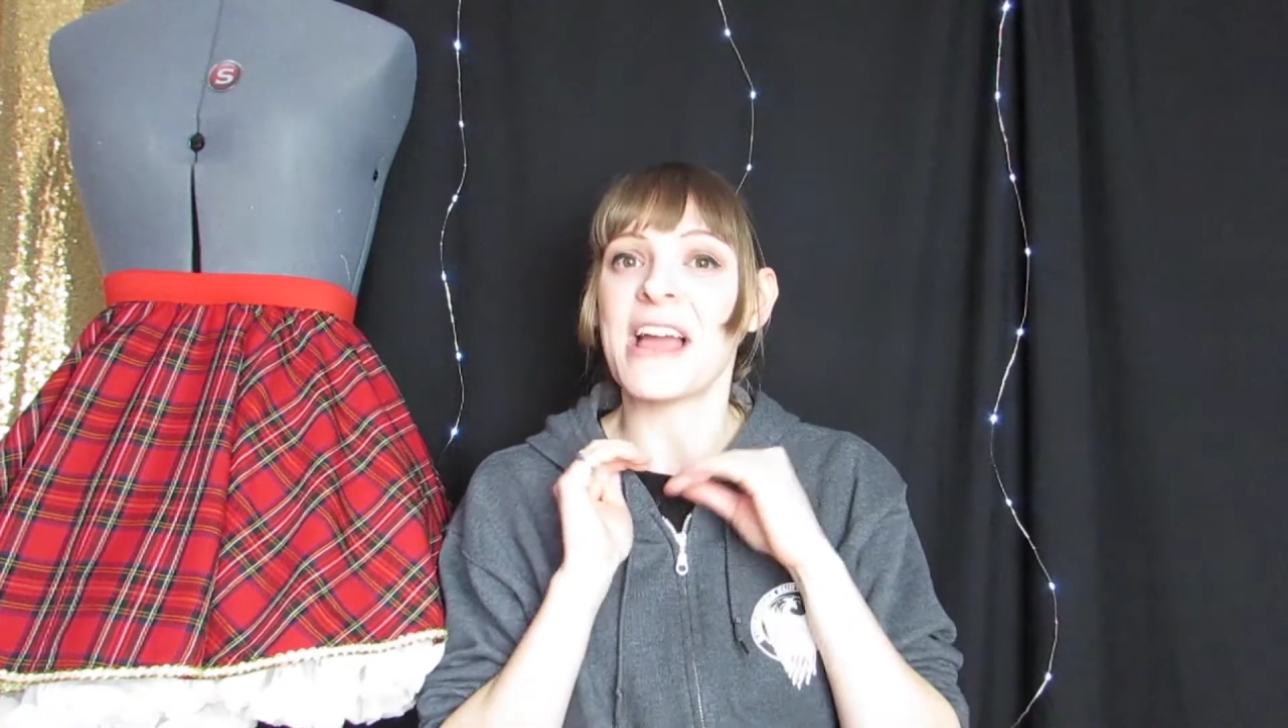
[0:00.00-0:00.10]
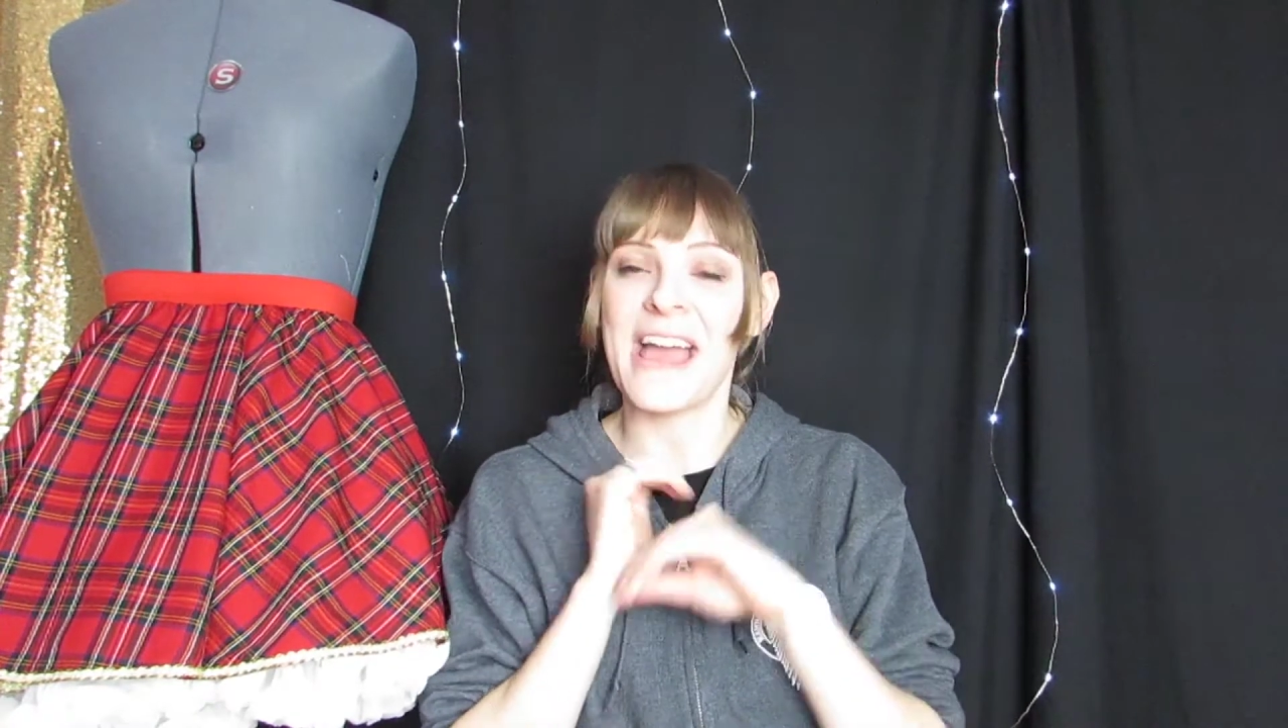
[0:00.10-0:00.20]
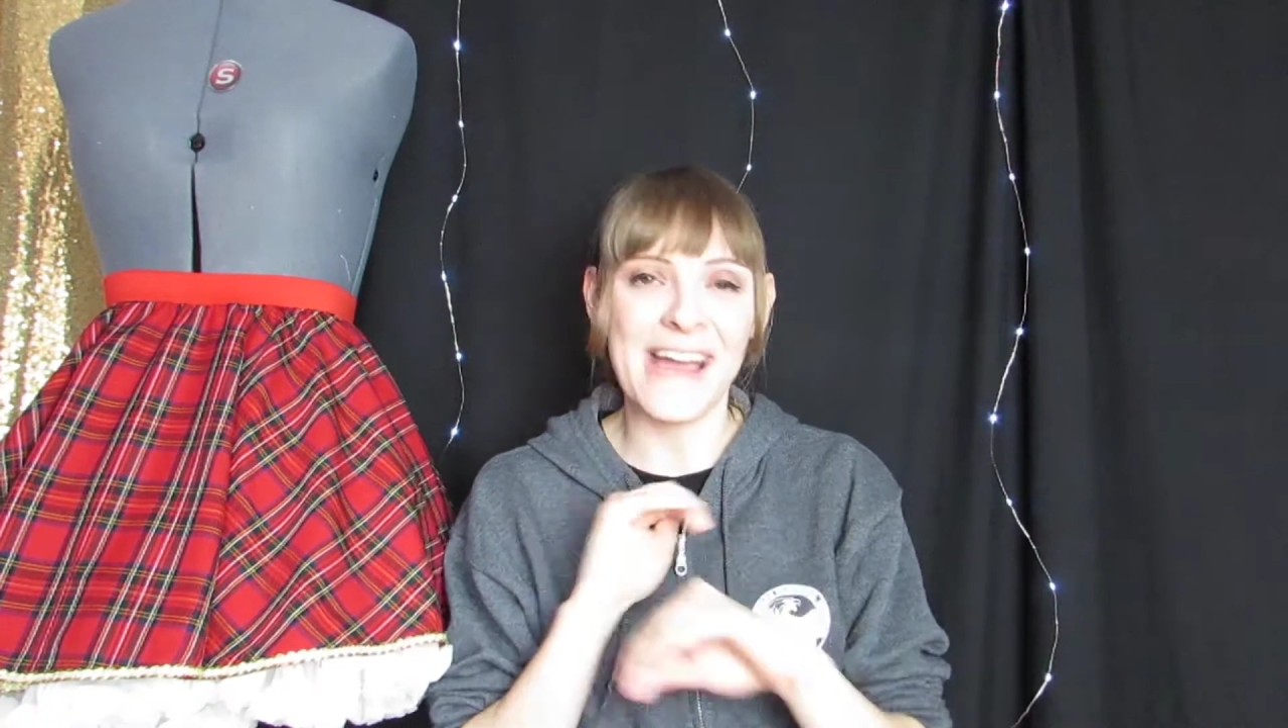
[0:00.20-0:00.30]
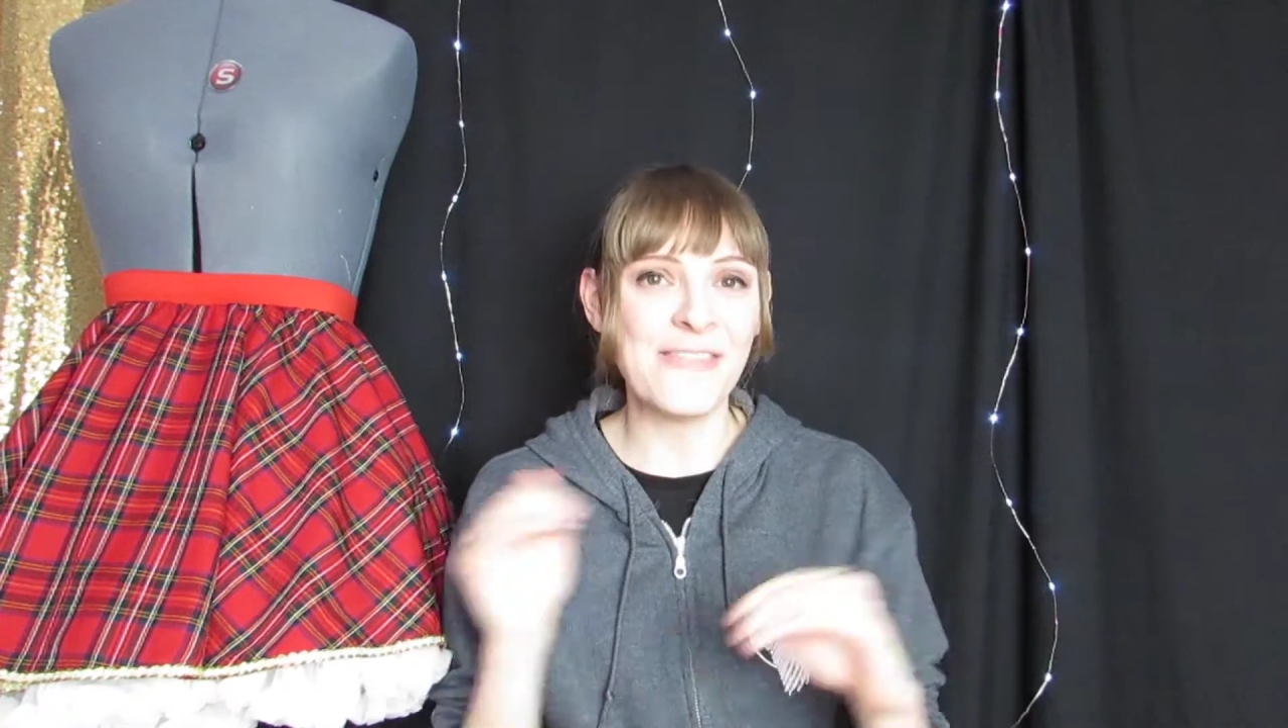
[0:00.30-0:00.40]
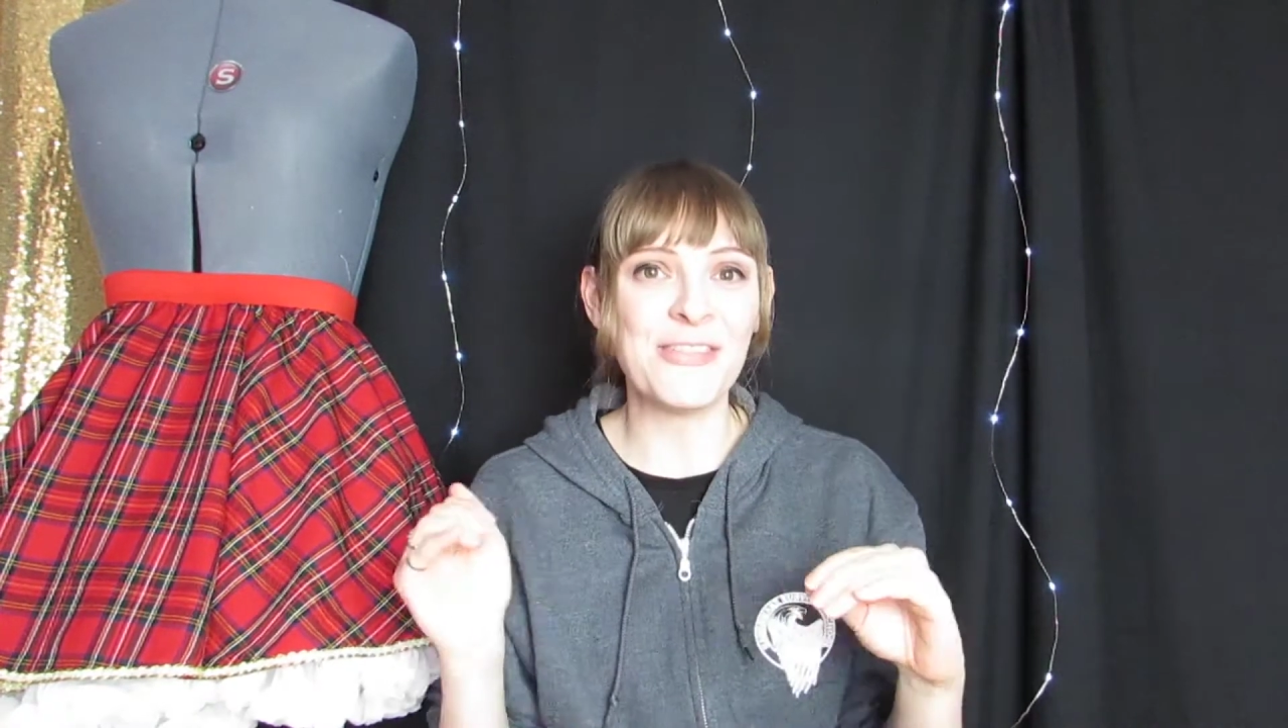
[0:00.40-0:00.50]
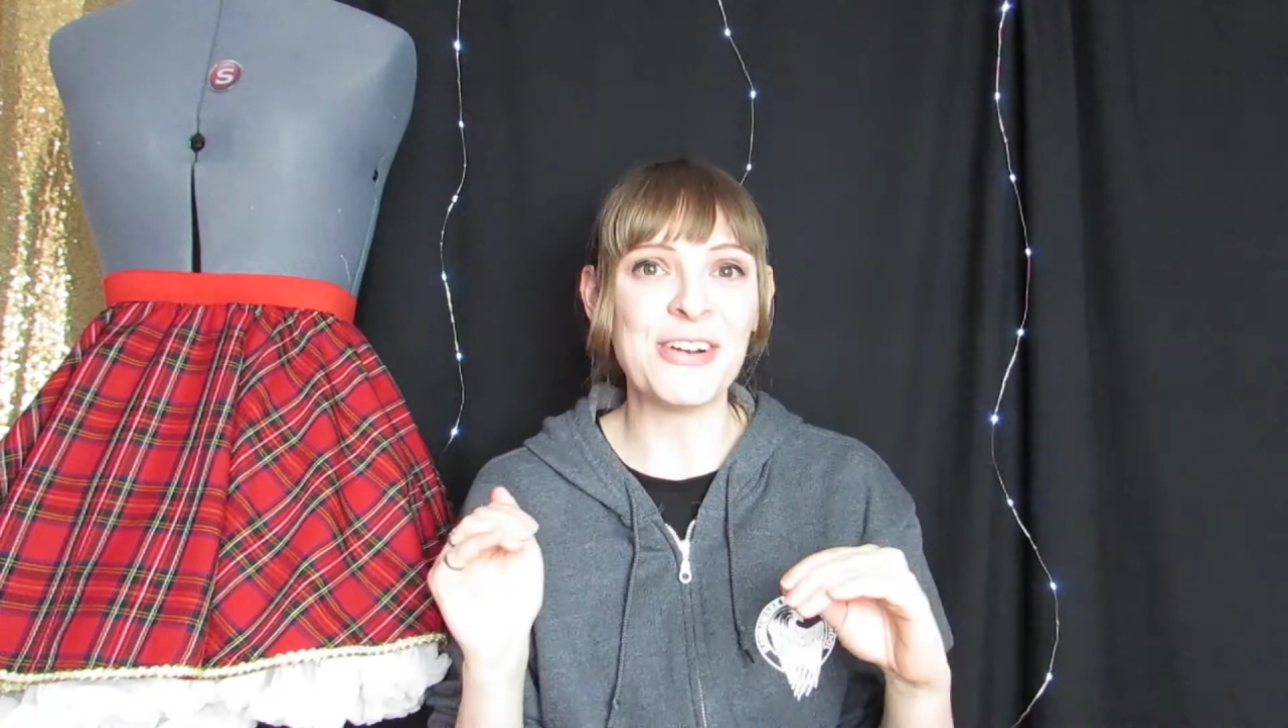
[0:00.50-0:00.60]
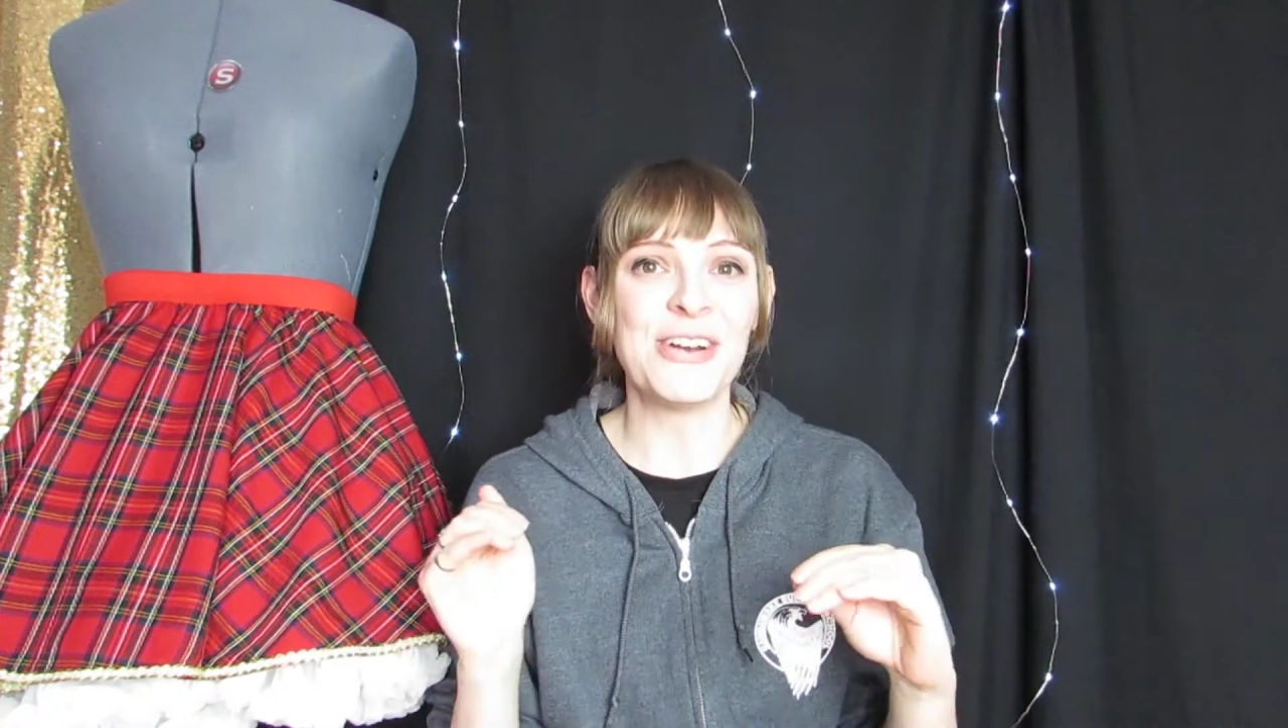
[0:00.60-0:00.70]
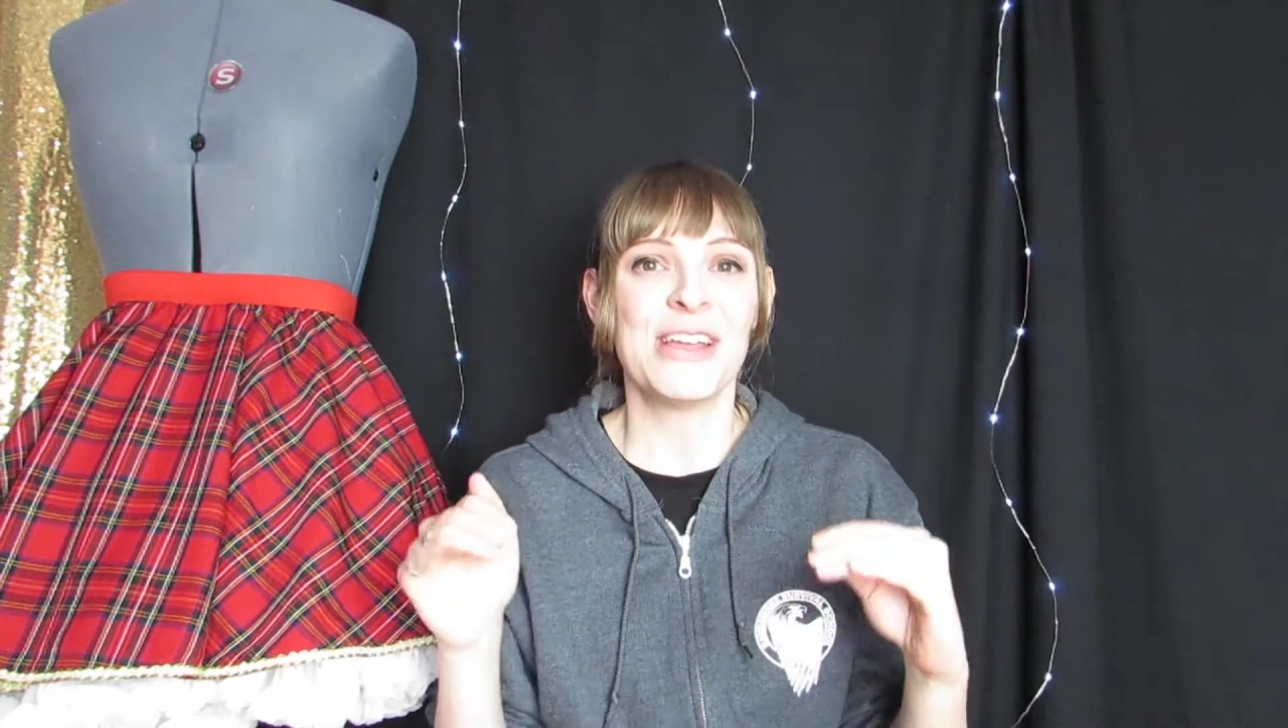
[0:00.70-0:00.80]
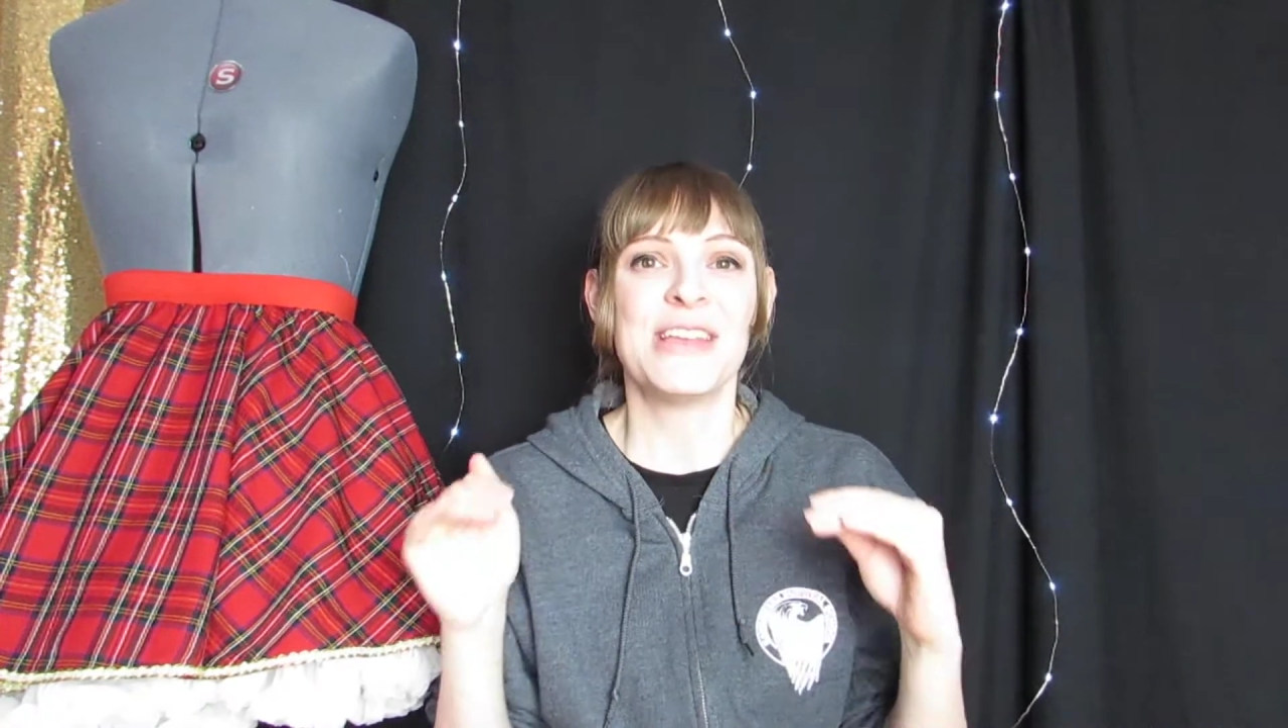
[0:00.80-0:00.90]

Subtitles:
ever